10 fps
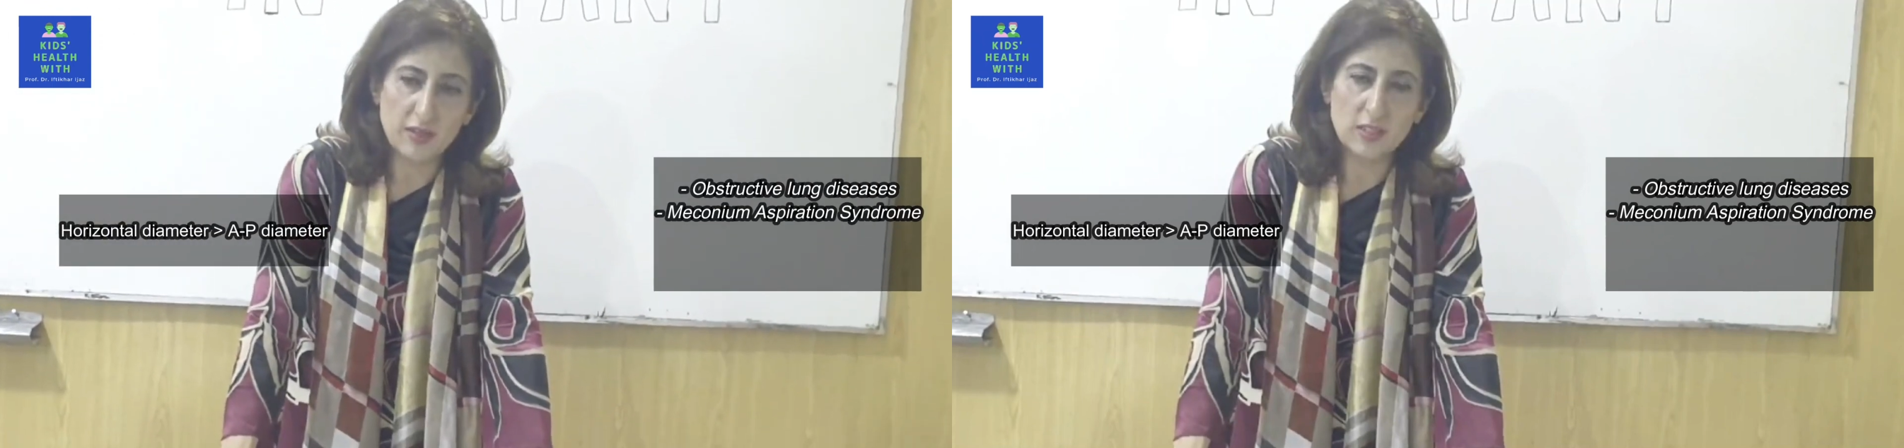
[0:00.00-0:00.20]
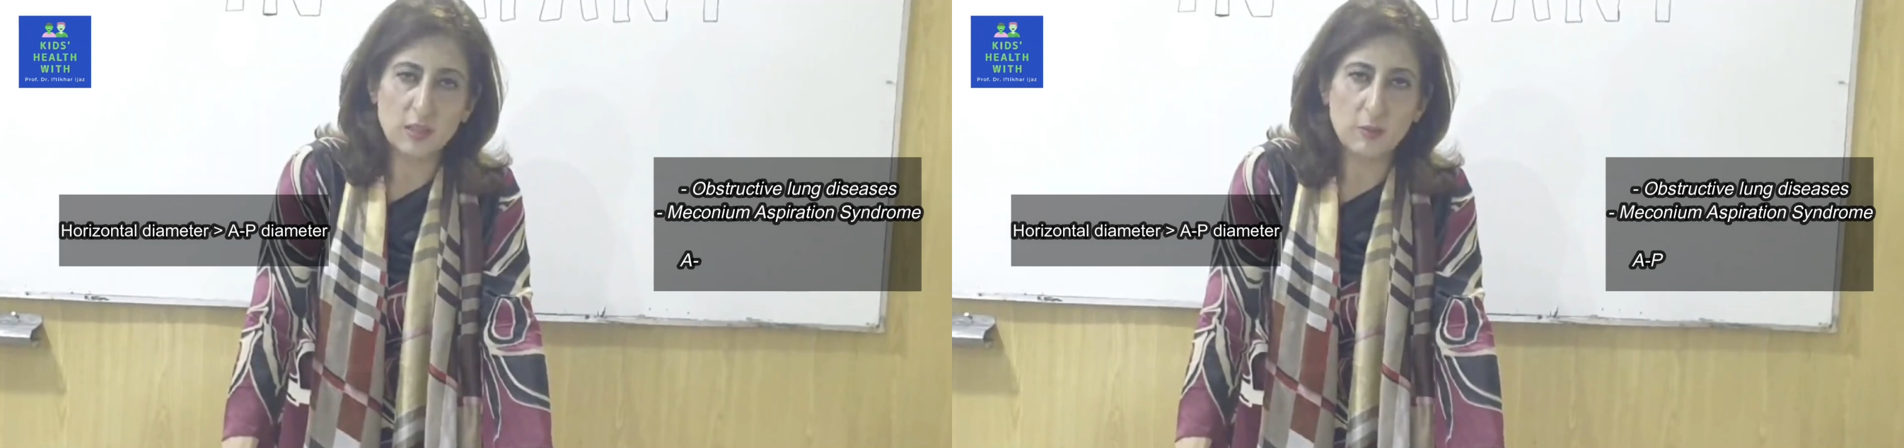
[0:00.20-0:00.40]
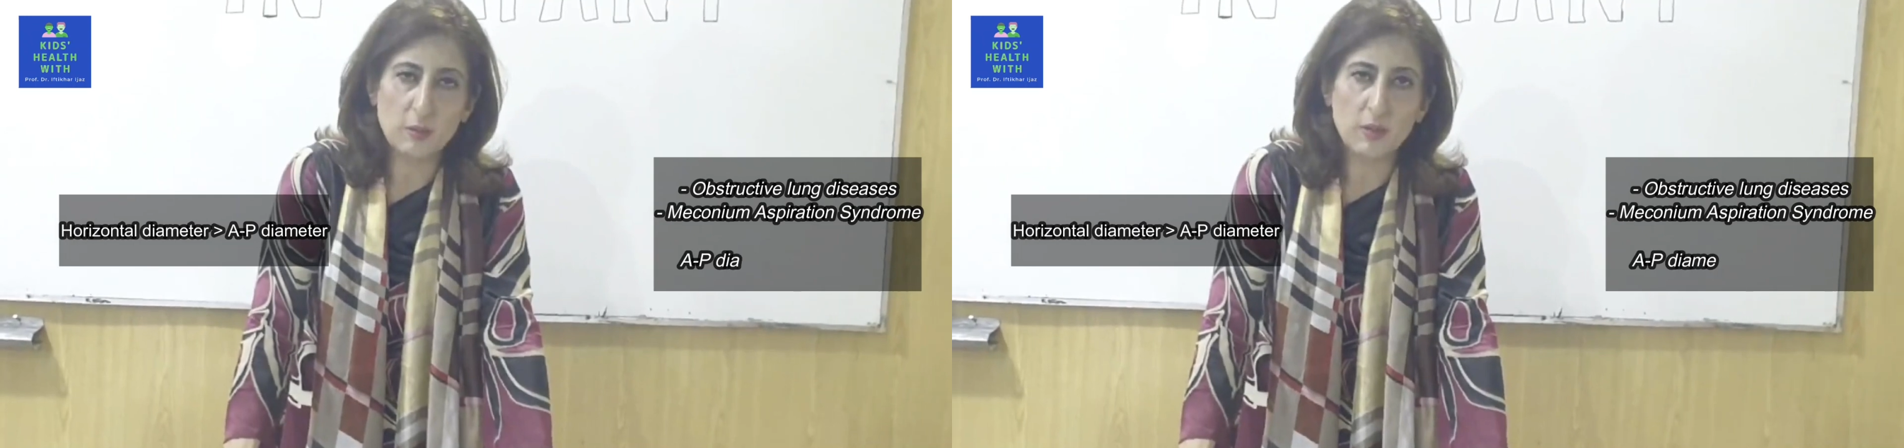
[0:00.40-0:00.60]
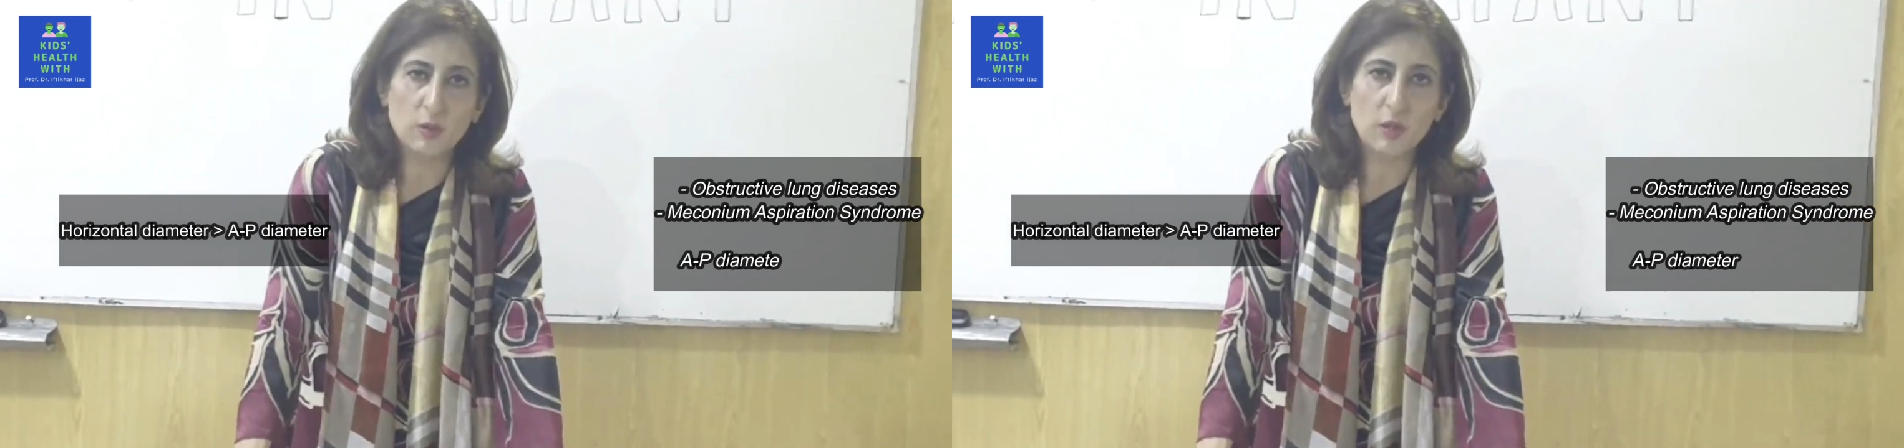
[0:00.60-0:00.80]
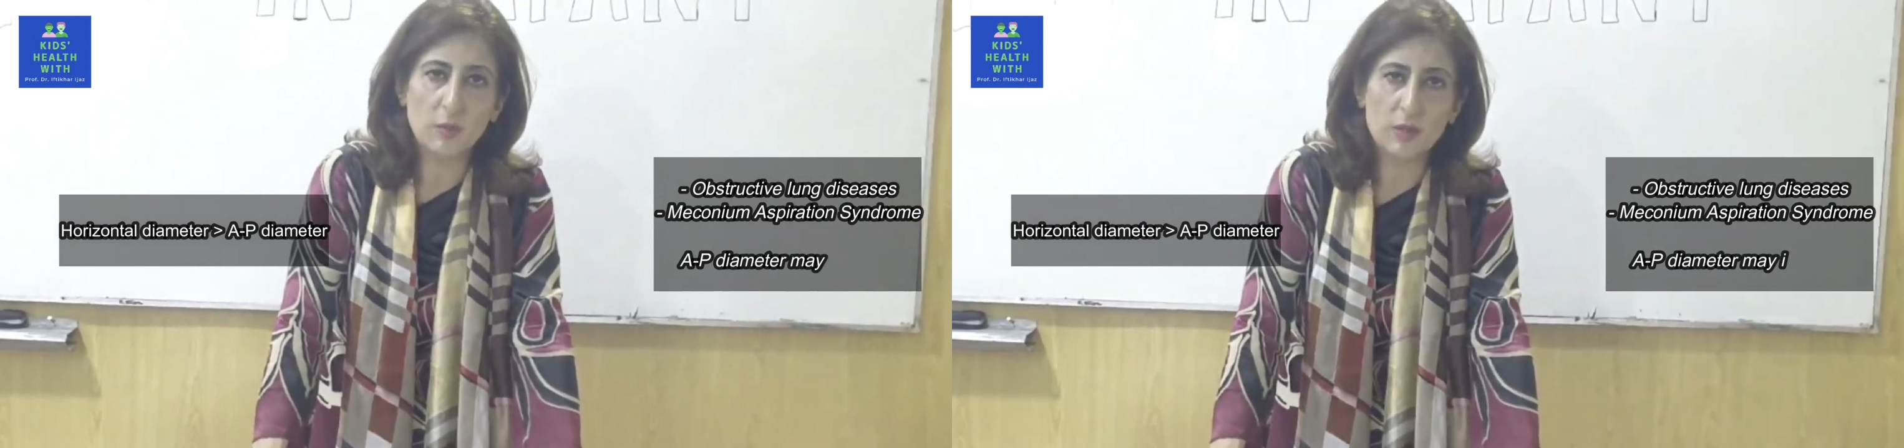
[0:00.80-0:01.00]
for example,
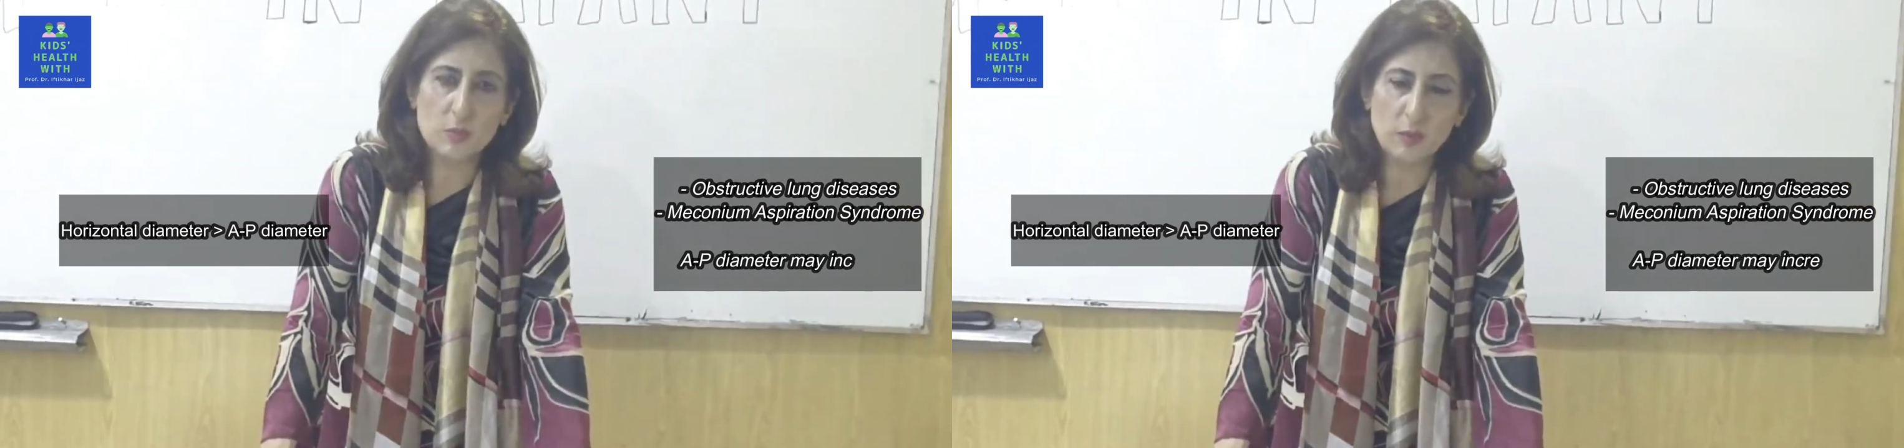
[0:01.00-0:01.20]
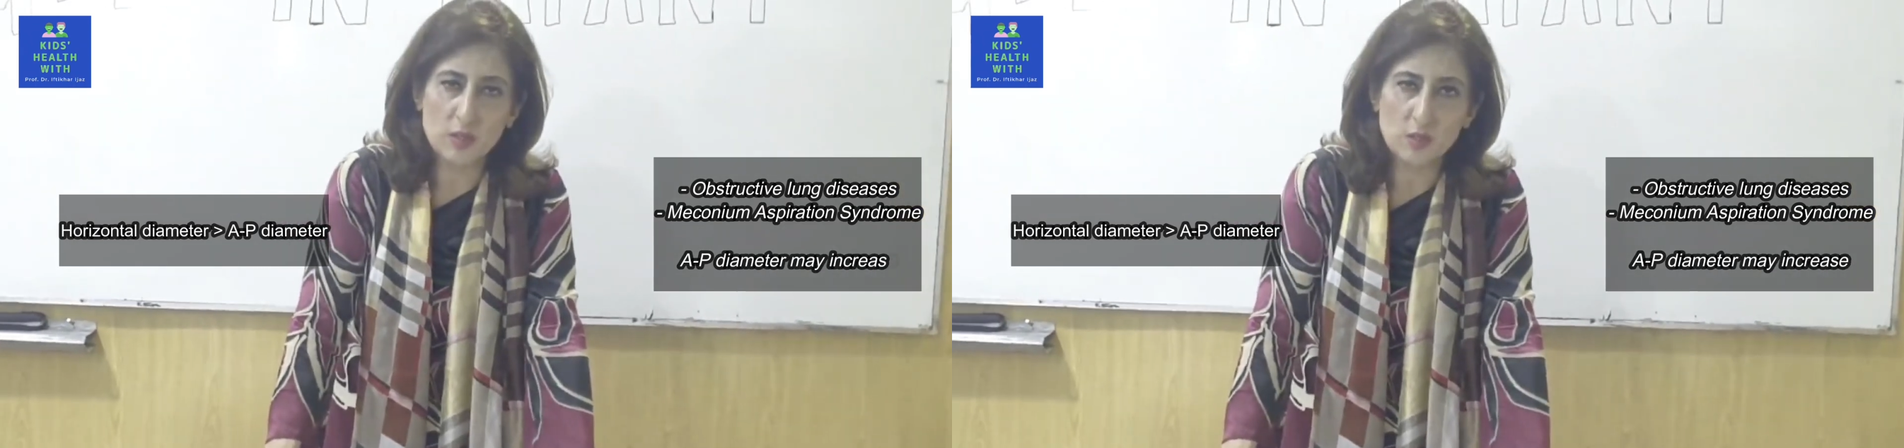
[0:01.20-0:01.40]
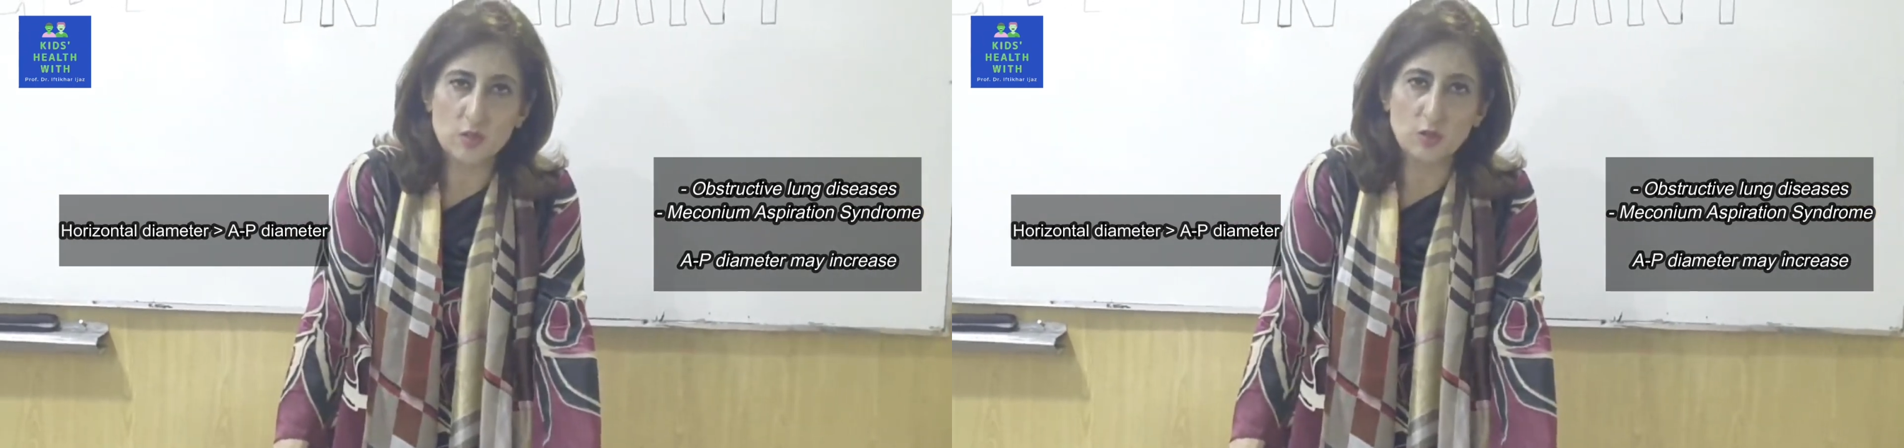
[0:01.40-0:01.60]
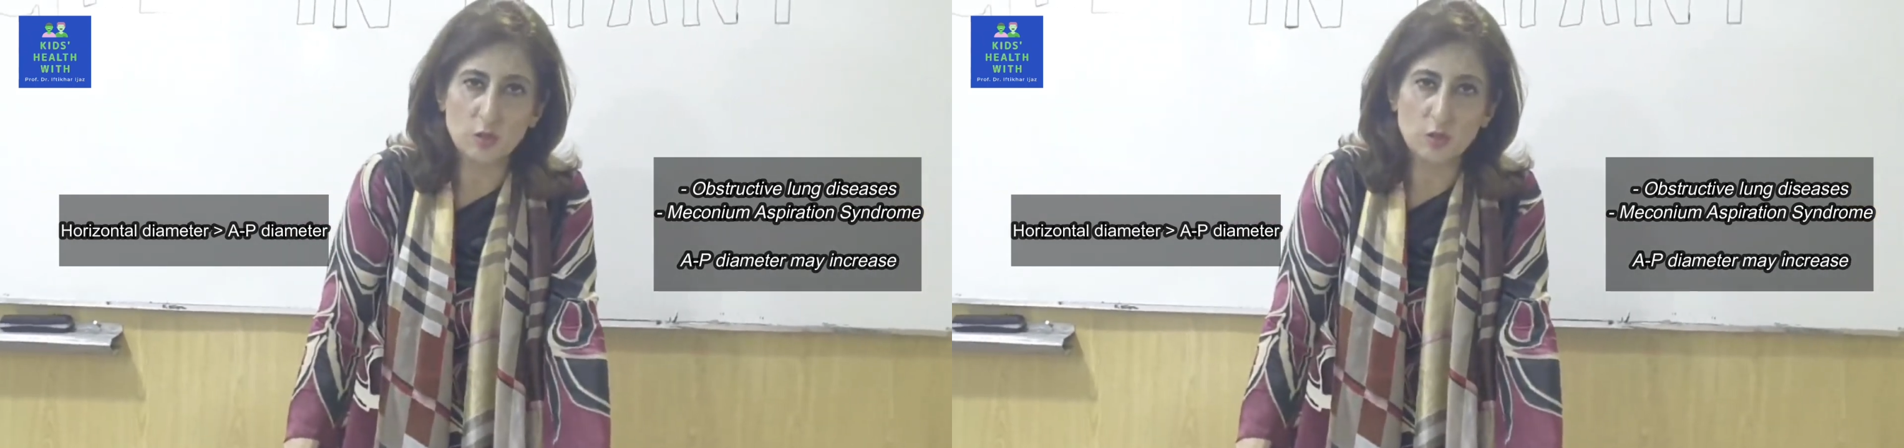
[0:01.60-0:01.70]
meconium aspiration